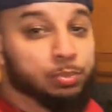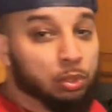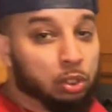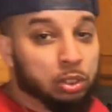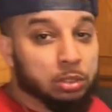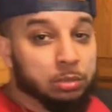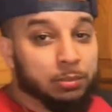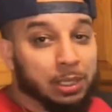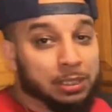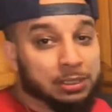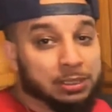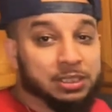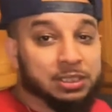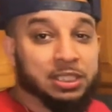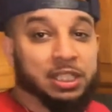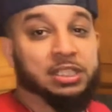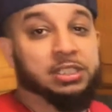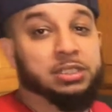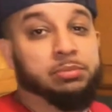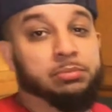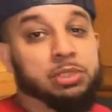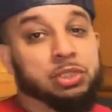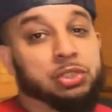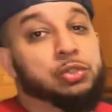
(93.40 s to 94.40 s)
part about
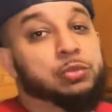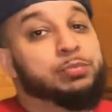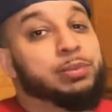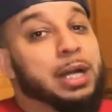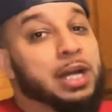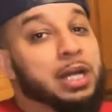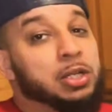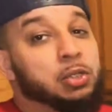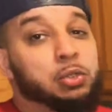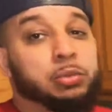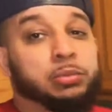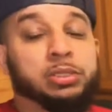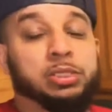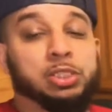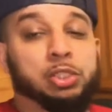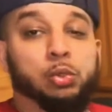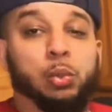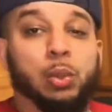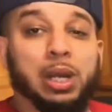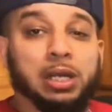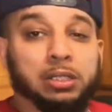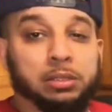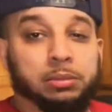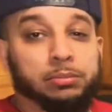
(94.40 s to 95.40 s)
tonight's meal is probably gonna be the
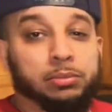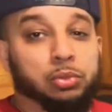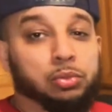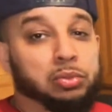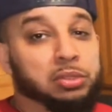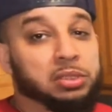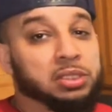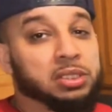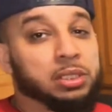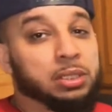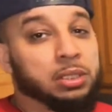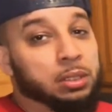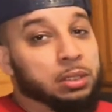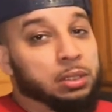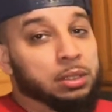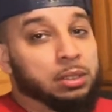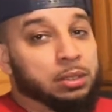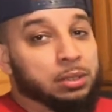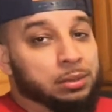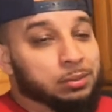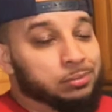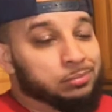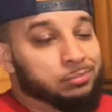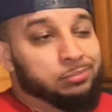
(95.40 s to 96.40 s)
guacamole,
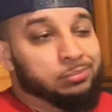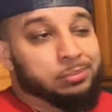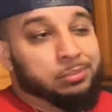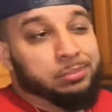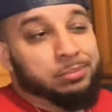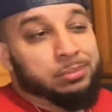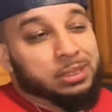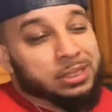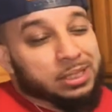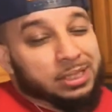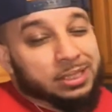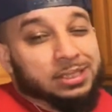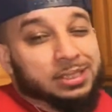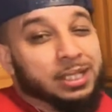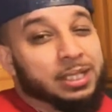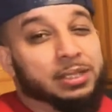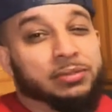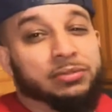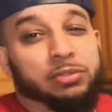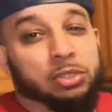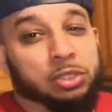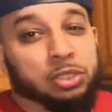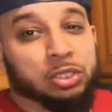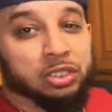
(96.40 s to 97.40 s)
but that's not
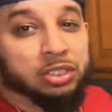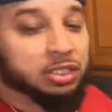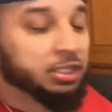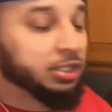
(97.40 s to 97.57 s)
even hard